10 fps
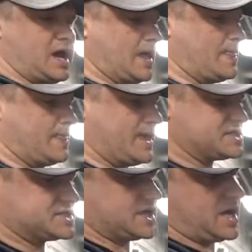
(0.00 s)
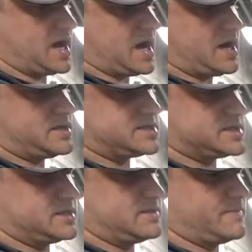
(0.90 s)
and this,
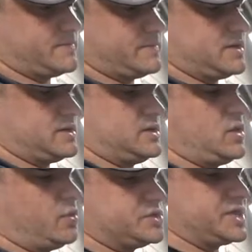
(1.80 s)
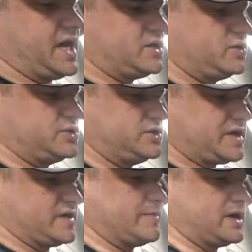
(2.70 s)
the older scan tools used
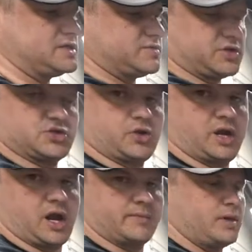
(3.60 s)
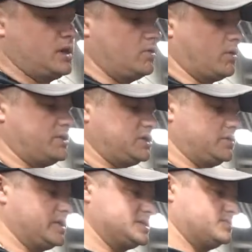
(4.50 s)
to have the buttons with the screen on them. What we do
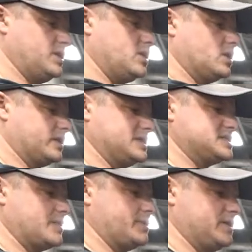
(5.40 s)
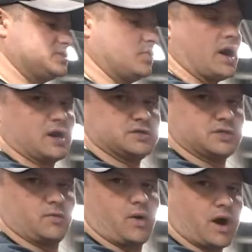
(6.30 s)
with this, we hook this up and this
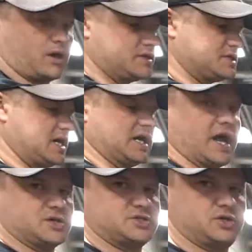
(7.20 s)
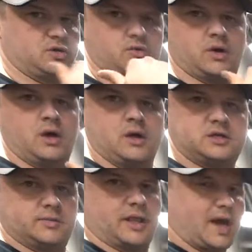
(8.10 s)
wirelessly connects to
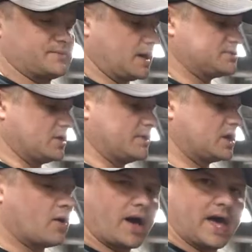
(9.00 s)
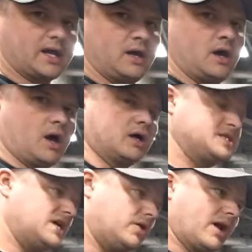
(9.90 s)
my laptop. So I'm gonna go ahead, I'll
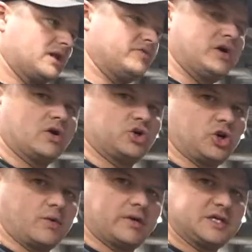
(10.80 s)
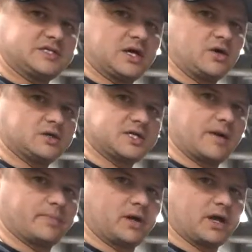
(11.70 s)
take you around the vehicle, show you where this thing hooks
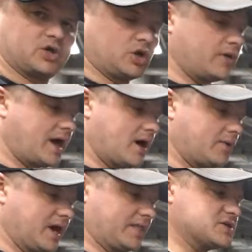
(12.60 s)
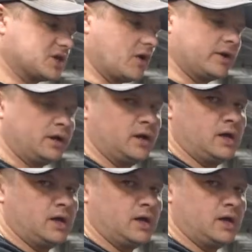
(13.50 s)
up and kind of show you how we get this going.